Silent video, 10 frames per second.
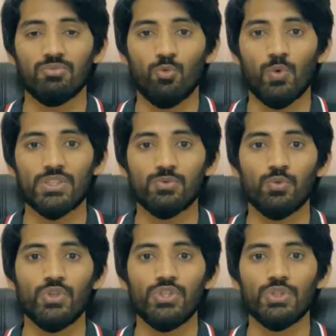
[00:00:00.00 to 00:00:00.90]
words
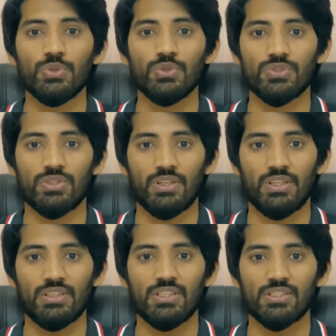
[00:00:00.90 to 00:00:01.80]
we use
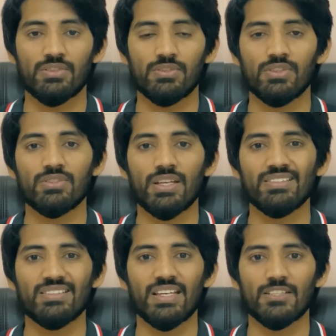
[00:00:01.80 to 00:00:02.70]
in this
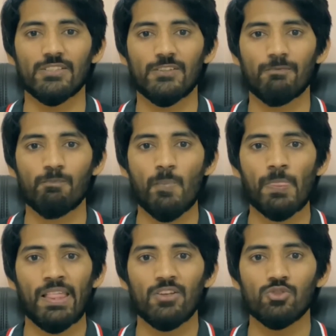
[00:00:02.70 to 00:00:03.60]
sentence.
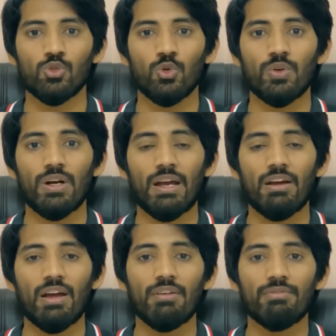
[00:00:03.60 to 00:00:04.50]
So
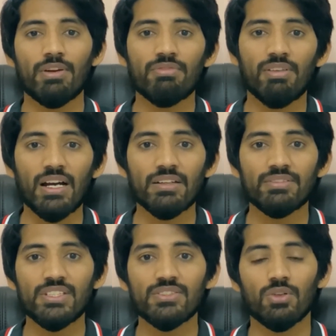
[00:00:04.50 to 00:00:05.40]
every 5,
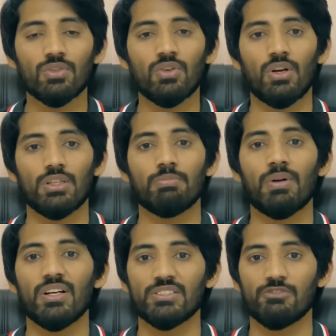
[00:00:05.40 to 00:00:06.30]
these are called the
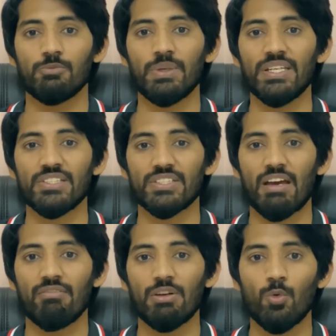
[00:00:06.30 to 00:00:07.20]
parts of speech.
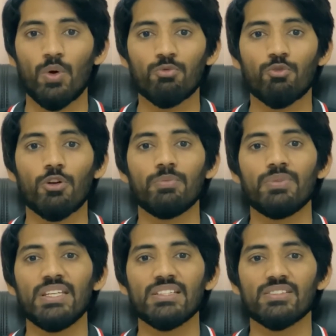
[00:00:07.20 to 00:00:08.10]
Everyone from
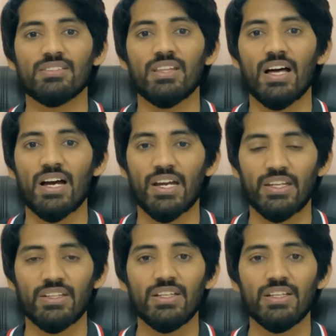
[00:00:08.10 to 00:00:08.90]
this line